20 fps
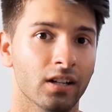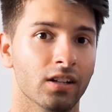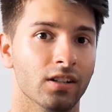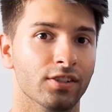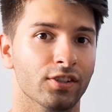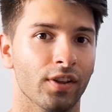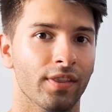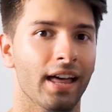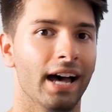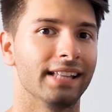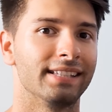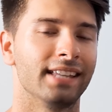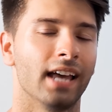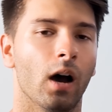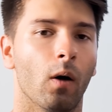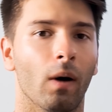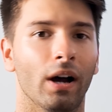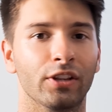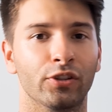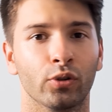So that's
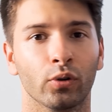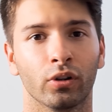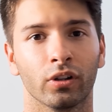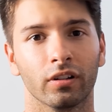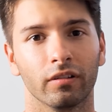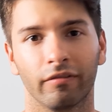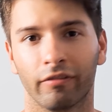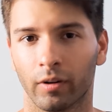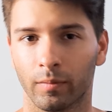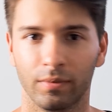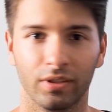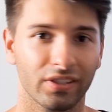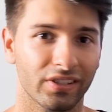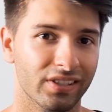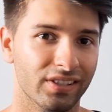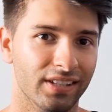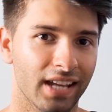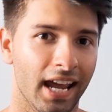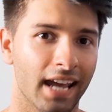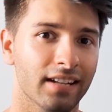how I took it from your
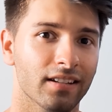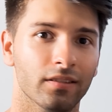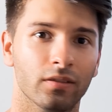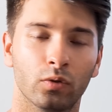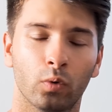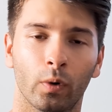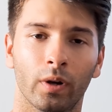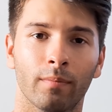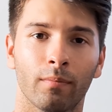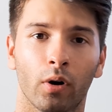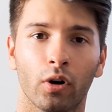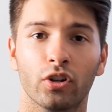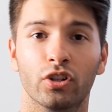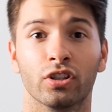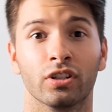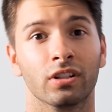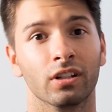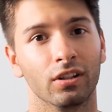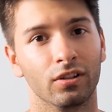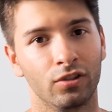standard
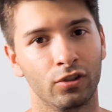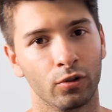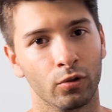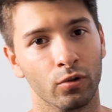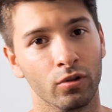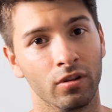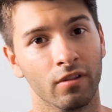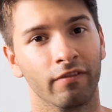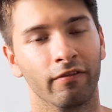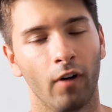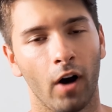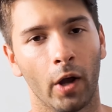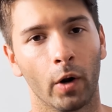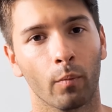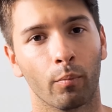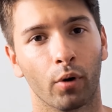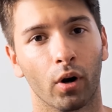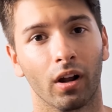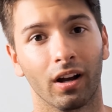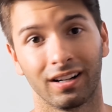Twinmotion to the final
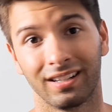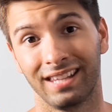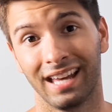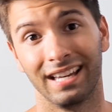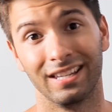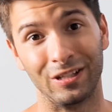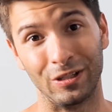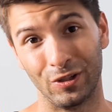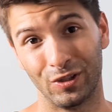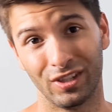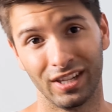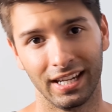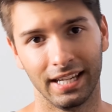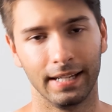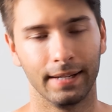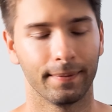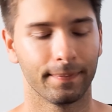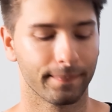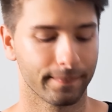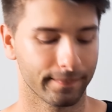product that you see.